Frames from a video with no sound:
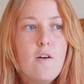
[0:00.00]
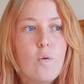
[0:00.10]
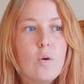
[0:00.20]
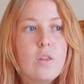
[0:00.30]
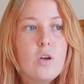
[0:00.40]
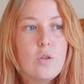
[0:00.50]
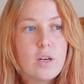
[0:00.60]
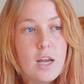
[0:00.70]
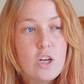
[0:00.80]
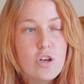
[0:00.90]
For the
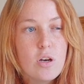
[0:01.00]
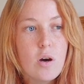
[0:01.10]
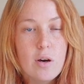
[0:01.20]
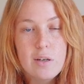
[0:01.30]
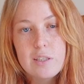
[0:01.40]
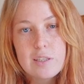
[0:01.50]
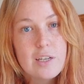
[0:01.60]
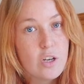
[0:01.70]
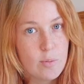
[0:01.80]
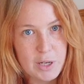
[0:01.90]
euthanasia,
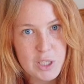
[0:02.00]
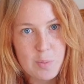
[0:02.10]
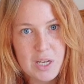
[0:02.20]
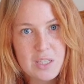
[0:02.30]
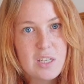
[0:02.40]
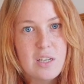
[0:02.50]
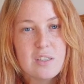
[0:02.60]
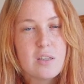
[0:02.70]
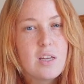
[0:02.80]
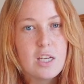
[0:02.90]
honestly, your best bet
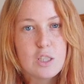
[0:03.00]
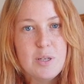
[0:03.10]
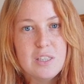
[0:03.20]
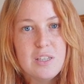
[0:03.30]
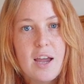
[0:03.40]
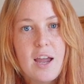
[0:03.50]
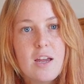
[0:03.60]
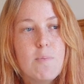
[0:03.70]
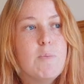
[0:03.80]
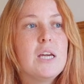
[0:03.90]
is the
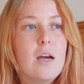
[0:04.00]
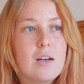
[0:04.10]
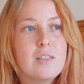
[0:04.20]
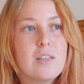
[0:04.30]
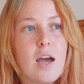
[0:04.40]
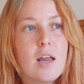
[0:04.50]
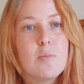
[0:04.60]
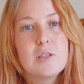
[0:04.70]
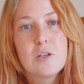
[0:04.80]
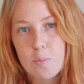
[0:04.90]
SPCA because
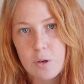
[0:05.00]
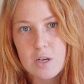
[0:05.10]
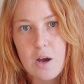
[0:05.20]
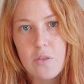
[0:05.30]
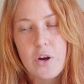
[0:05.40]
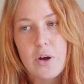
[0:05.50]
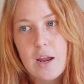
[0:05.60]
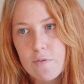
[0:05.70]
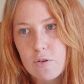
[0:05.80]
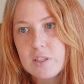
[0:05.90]
animals are put down there
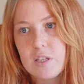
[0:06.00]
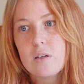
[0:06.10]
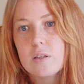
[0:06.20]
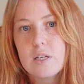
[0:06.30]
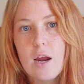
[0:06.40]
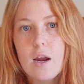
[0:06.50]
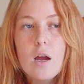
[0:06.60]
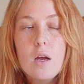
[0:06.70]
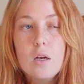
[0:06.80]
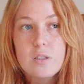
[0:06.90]
every single day
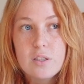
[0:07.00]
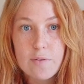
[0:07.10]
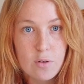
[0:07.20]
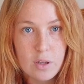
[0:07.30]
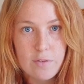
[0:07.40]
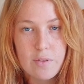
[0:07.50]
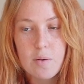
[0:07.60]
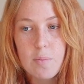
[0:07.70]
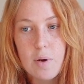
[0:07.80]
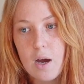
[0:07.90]
several of
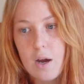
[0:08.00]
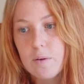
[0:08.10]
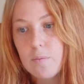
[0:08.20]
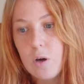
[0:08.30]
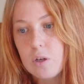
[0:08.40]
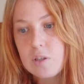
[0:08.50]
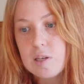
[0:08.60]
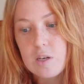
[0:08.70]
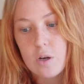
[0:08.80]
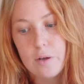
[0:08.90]
them. I
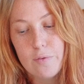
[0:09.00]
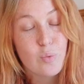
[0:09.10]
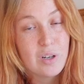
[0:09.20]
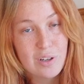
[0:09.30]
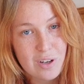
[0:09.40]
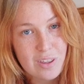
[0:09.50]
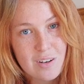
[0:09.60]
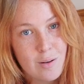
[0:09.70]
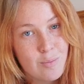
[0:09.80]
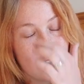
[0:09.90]
honestly don't even want to look at the
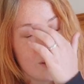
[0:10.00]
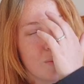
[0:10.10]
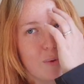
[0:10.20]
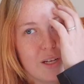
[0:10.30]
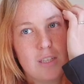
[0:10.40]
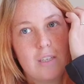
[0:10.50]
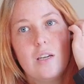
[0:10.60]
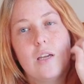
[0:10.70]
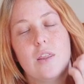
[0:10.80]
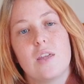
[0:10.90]
numbers, but
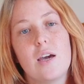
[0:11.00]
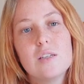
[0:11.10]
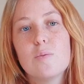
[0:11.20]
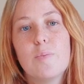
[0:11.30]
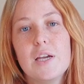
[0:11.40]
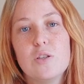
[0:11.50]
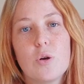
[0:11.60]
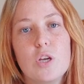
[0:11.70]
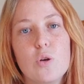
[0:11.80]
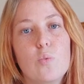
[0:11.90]
that is a place where
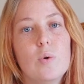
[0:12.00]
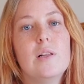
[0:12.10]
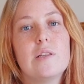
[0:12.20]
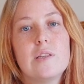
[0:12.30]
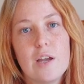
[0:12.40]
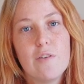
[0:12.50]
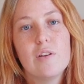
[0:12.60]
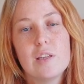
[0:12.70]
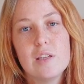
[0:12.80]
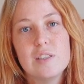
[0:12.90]
you will
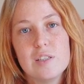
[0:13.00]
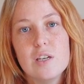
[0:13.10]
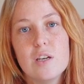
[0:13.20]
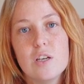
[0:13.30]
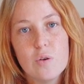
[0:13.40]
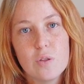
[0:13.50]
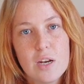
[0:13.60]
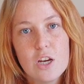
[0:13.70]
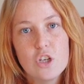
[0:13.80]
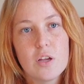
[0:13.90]
definitely see
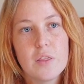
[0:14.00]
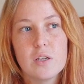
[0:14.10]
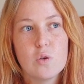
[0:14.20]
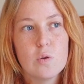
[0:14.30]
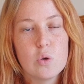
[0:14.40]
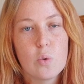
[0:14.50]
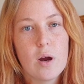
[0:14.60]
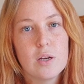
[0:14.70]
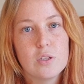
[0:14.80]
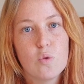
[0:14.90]
euthanasia. That is also where
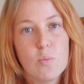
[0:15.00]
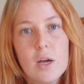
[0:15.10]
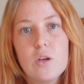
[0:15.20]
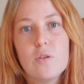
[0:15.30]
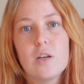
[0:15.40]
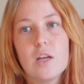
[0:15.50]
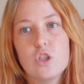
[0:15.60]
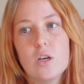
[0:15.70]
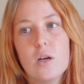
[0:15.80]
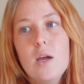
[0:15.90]
I saw my
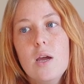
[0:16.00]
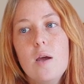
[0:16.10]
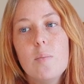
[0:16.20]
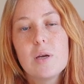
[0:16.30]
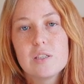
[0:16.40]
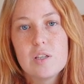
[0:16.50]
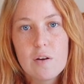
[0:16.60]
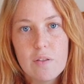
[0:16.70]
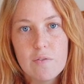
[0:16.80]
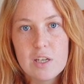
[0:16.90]
euthanasia because none
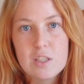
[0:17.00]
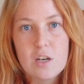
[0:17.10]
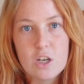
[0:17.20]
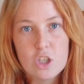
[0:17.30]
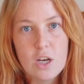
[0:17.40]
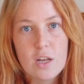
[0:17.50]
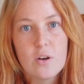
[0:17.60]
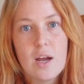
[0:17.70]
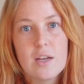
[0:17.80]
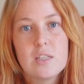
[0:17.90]
of the vets that I shadowed
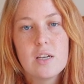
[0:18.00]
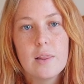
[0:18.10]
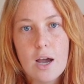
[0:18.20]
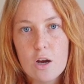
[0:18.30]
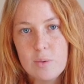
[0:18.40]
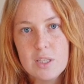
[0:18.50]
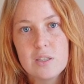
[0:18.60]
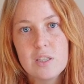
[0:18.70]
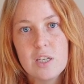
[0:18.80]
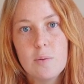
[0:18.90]
at allowed me to
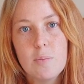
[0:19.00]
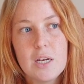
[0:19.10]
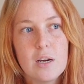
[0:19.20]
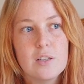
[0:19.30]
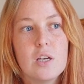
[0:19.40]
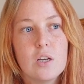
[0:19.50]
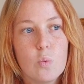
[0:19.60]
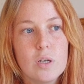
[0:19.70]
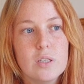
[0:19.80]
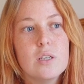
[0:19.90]
see it because it
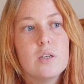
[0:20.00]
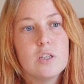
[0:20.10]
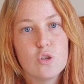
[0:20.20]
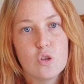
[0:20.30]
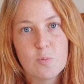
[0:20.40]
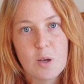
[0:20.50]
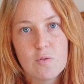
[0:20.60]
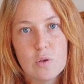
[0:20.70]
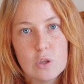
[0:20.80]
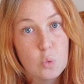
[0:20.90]
was
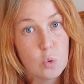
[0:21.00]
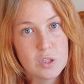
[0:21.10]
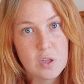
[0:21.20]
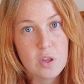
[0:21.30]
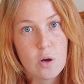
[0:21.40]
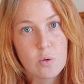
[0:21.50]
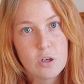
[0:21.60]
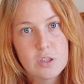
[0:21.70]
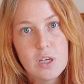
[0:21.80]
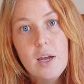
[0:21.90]
disrespectful towards the
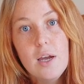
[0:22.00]
owners.